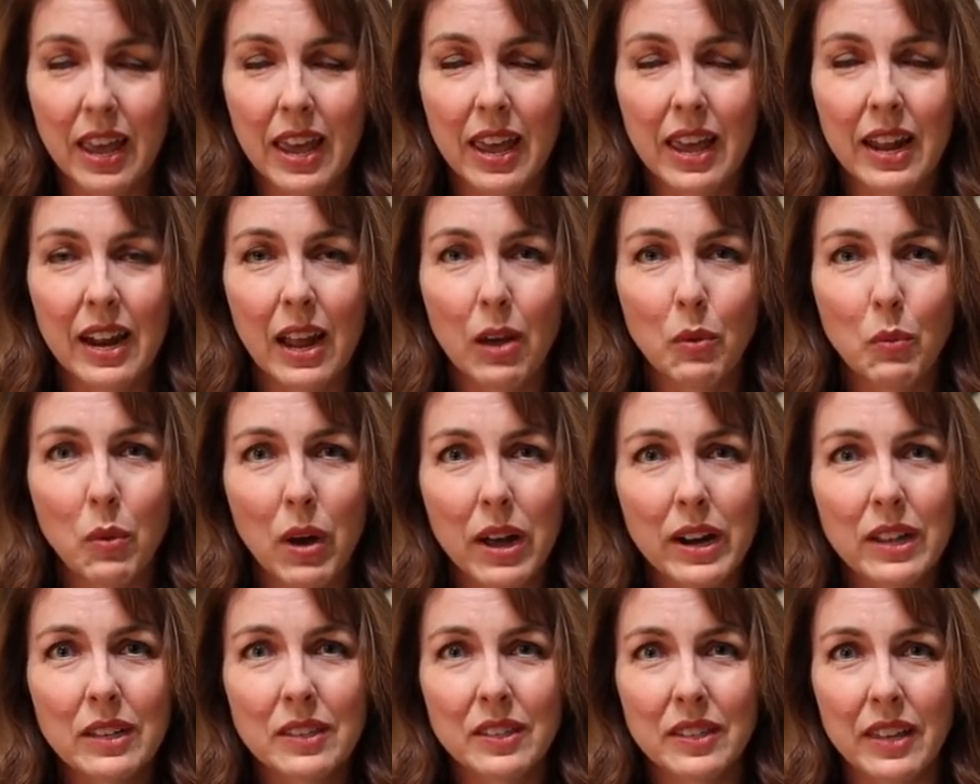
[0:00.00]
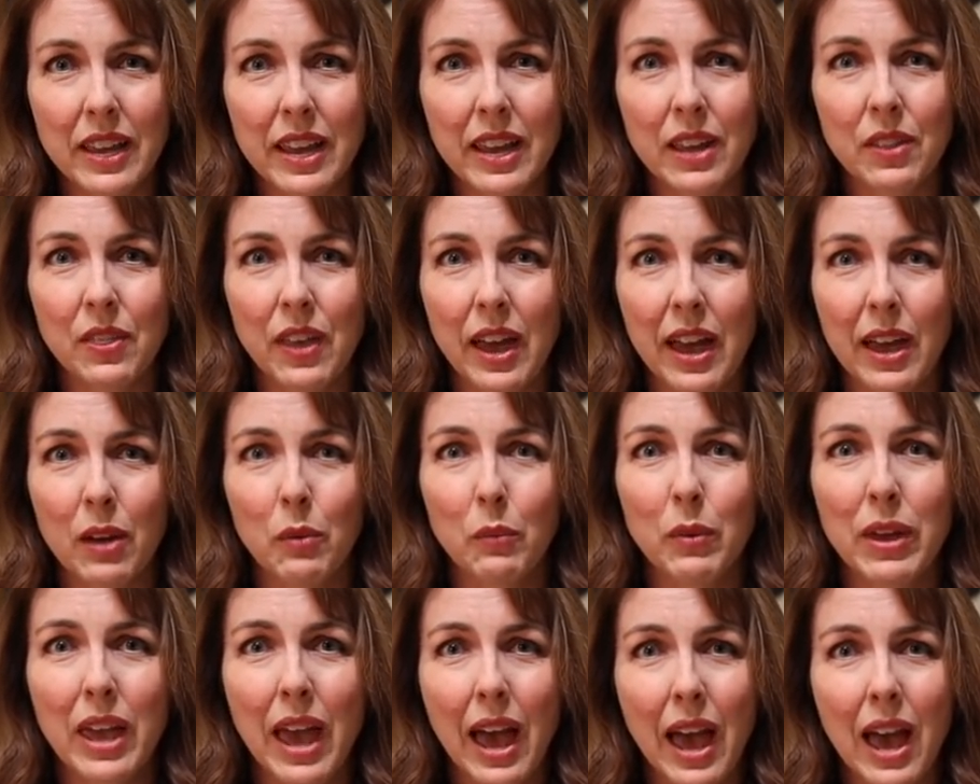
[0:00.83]
And I want to say
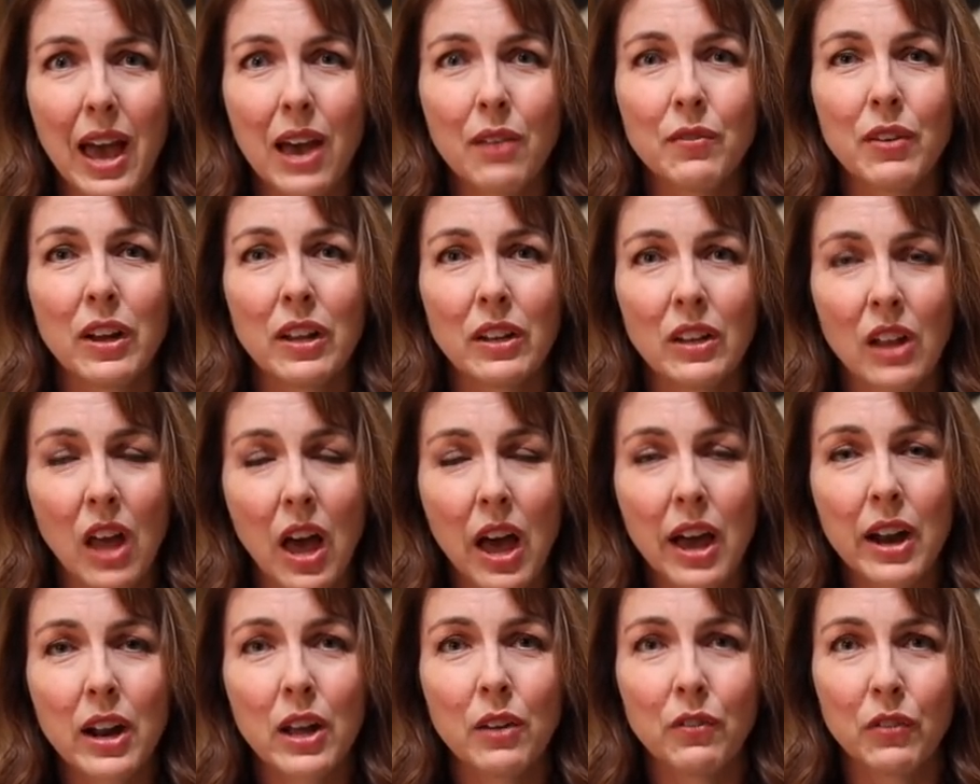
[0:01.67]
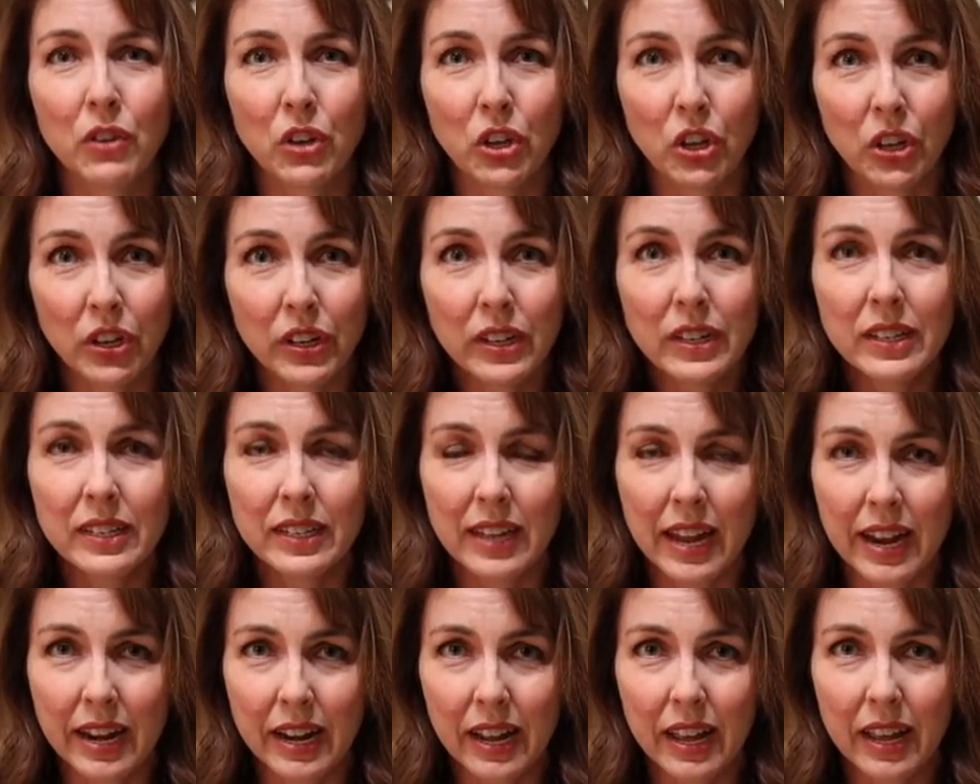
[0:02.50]
that we have a lot of good
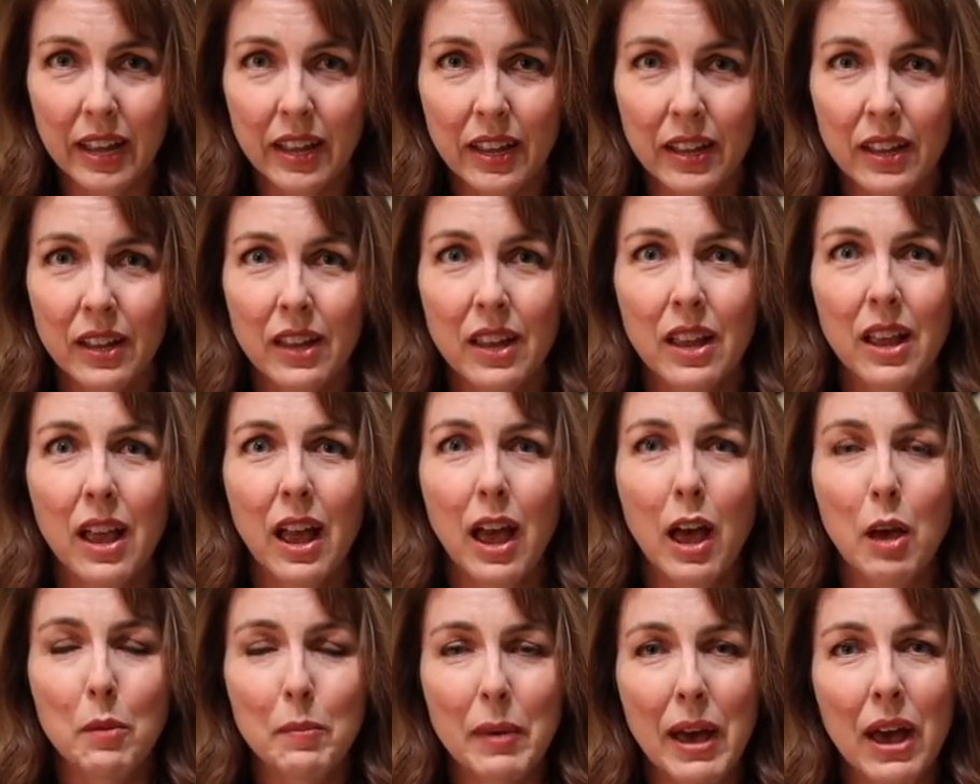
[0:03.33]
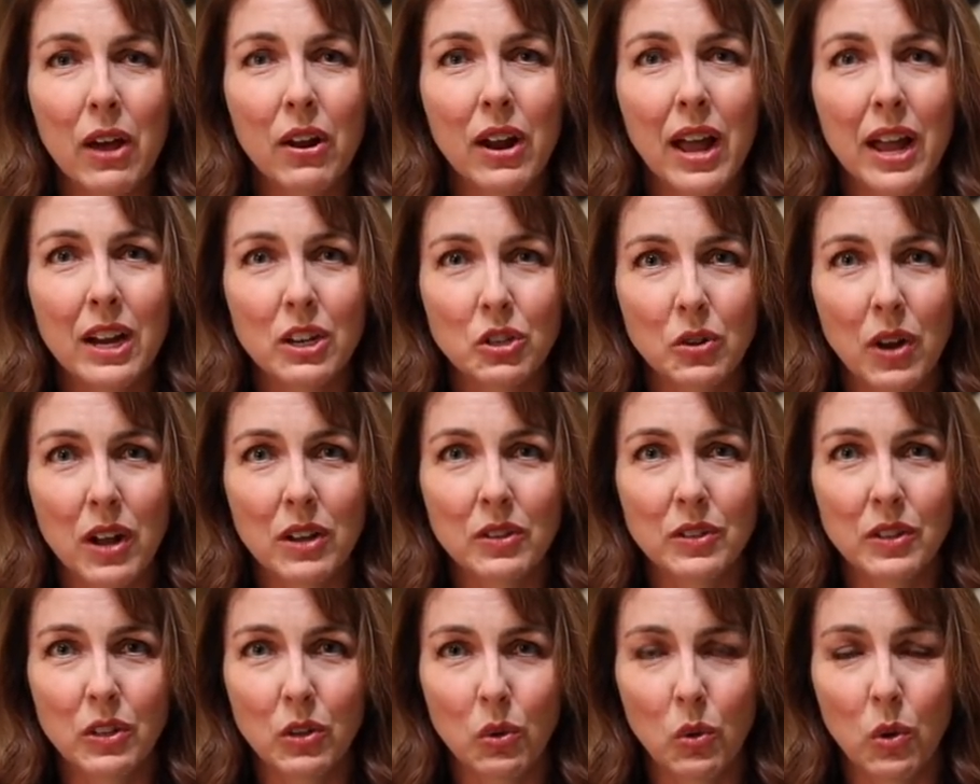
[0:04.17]
data about
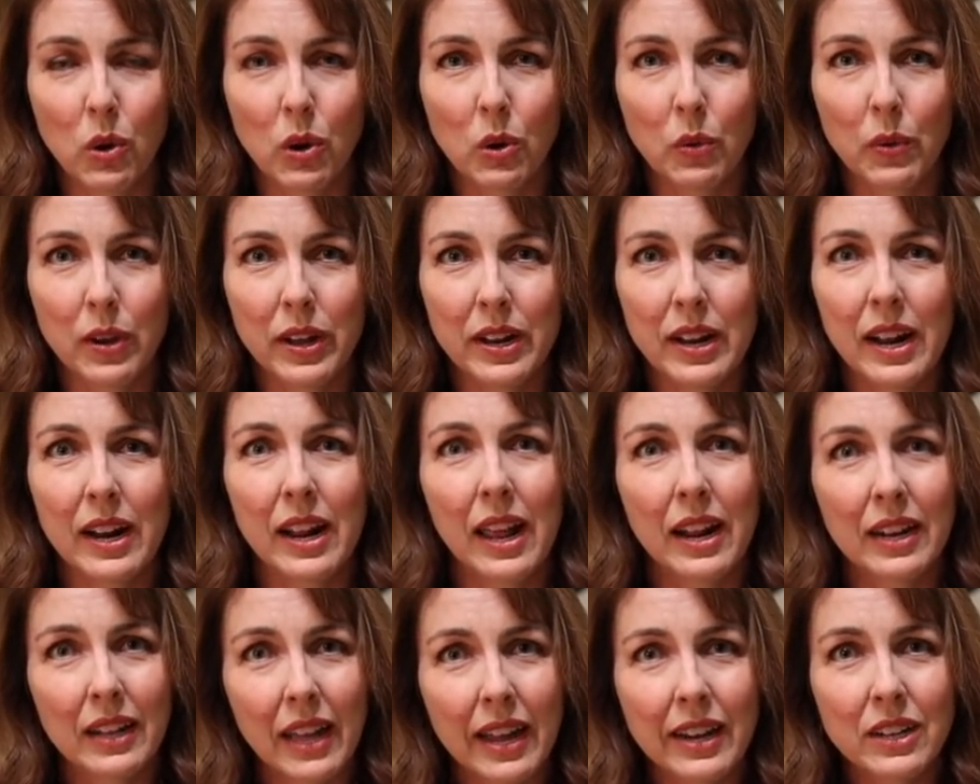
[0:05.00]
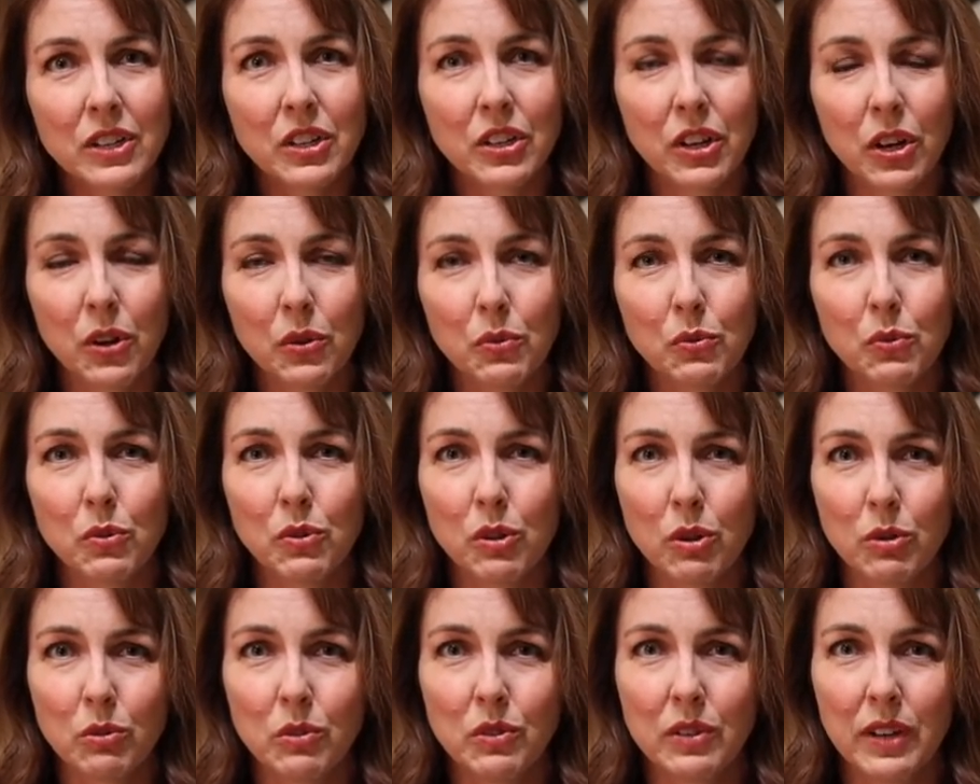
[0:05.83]
hydroxychloroquine, and I'd like to go through
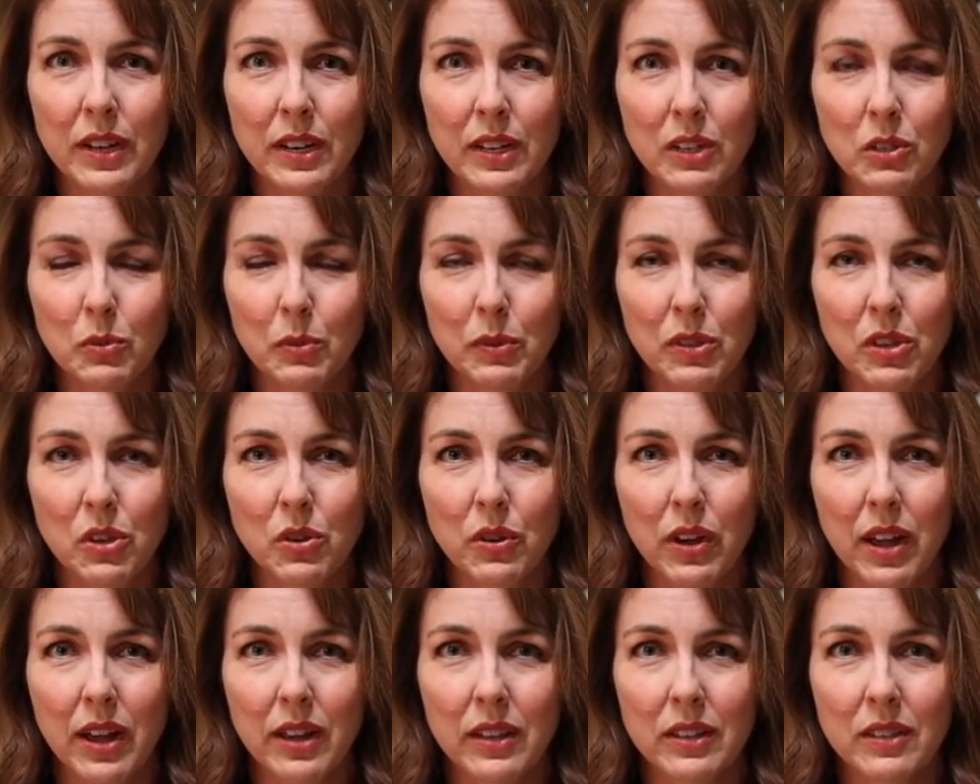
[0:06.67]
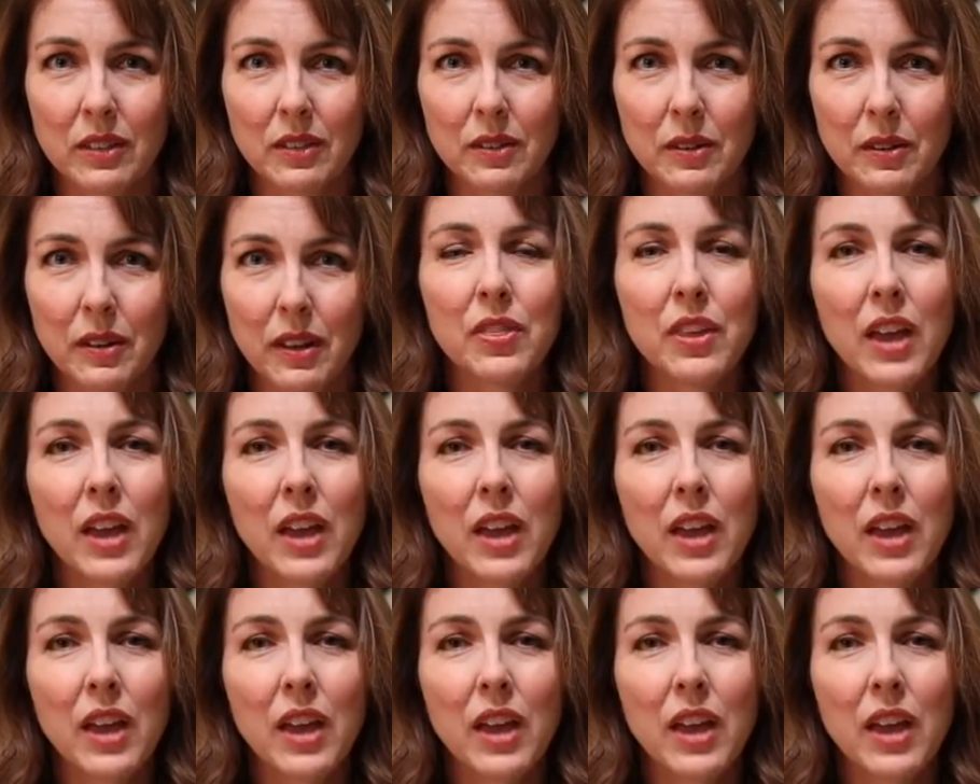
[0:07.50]
those studies with you guys.